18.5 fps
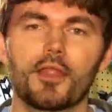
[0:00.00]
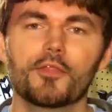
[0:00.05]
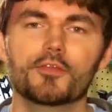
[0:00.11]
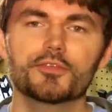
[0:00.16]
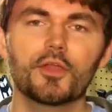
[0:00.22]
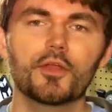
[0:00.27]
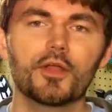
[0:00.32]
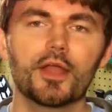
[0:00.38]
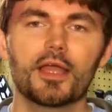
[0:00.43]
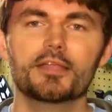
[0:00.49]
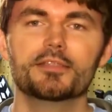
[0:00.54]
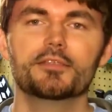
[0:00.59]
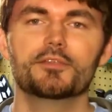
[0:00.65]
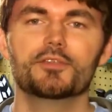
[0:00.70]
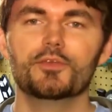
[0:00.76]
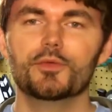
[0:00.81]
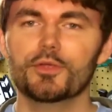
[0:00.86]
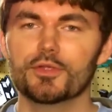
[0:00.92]
Now there's all
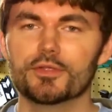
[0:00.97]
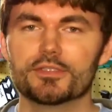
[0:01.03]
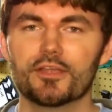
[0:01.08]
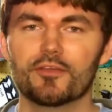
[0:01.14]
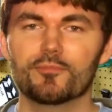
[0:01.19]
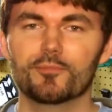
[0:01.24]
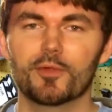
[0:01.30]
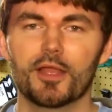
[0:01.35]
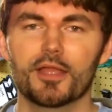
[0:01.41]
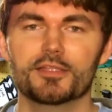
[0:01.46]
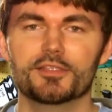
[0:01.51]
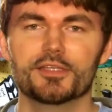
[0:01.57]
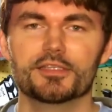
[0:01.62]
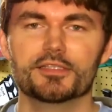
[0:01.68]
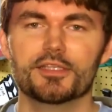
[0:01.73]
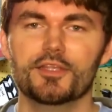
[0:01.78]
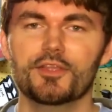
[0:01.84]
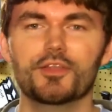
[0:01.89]
kinds of do-it-yourself
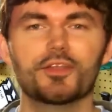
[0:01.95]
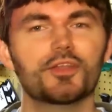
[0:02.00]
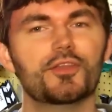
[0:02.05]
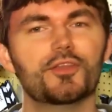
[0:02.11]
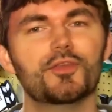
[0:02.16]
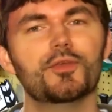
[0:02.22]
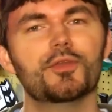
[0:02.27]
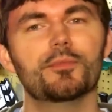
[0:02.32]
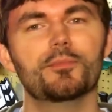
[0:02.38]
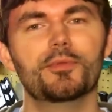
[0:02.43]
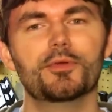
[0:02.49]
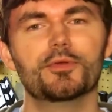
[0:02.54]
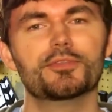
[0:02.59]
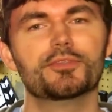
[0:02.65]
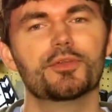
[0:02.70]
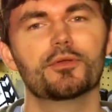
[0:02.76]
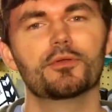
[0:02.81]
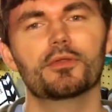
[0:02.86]
projects that you can do to
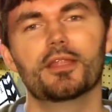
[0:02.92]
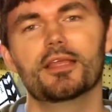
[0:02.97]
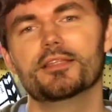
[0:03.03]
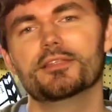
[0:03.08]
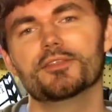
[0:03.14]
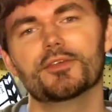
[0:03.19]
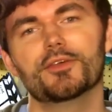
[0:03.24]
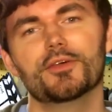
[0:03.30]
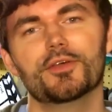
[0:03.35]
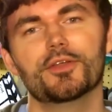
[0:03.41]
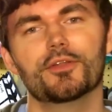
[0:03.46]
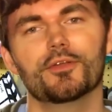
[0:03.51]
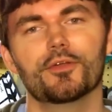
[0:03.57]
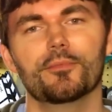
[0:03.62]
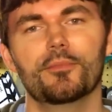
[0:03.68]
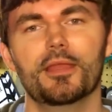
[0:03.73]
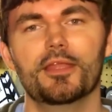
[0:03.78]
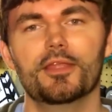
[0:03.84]
build your own lens hood
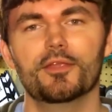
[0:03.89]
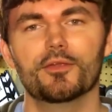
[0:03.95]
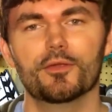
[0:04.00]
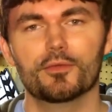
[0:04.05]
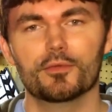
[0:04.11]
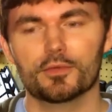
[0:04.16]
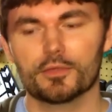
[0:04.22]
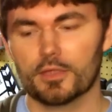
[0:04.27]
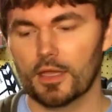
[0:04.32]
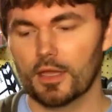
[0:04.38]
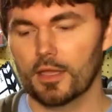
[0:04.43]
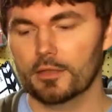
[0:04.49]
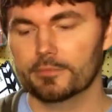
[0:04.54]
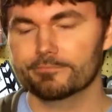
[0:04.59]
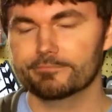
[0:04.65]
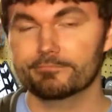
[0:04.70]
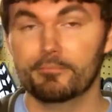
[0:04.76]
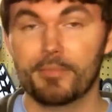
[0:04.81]
or make your
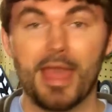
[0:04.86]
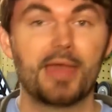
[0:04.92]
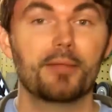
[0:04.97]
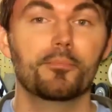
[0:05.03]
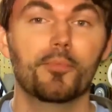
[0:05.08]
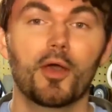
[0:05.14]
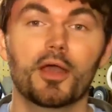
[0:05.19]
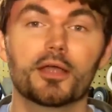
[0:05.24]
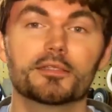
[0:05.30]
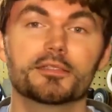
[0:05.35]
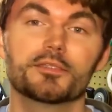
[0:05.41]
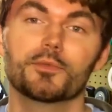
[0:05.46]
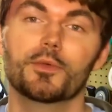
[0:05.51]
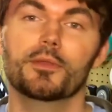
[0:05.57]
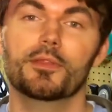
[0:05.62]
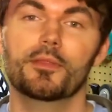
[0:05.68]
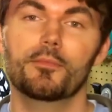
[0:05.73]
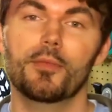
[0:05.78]
own matte box
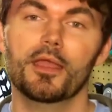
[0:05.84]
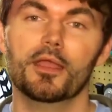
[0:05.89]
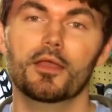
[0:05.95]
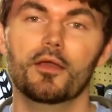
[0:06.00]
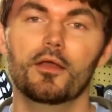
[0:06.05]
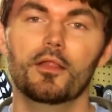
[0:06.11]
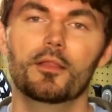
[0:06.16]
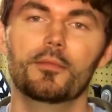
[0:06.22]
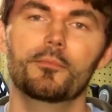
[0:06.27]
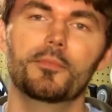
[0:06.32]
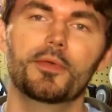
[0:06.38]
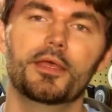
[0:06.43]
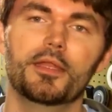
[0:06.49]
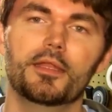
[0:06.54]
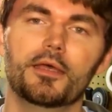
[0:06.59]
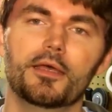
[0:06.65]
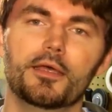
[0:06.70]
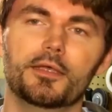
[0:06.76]
is what they might call them,
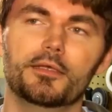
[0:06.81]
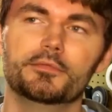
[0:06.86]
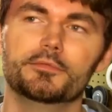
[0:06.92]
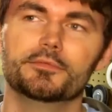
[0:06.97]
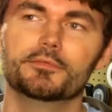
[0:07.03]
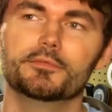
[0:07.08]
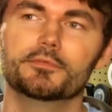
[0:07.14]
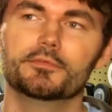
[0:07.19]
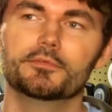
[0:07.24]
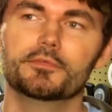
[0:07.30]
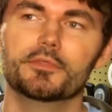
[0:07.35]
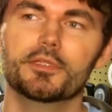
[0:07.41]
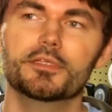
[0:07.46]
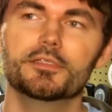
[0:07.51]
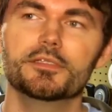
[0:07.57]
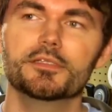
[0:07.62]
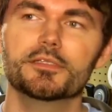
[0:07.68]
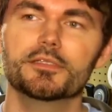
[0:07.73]
but
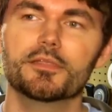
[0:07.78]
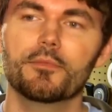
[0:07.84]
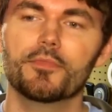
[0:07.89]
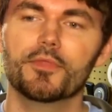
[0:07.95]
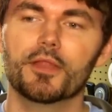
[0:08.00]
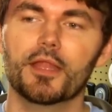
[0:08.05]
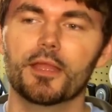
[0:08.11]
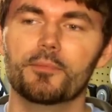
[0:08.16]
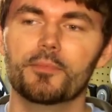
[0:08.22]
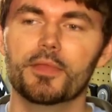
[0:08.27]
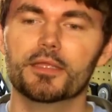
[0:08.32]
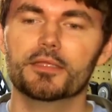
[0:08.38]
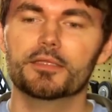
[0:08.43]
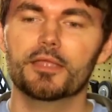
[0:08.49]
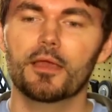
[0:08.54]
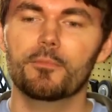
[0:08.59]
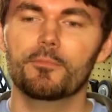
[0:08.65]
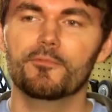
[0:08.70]
this is something I
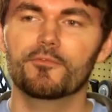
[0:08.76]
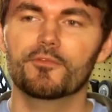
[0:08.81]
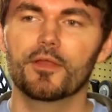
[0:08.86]
picked up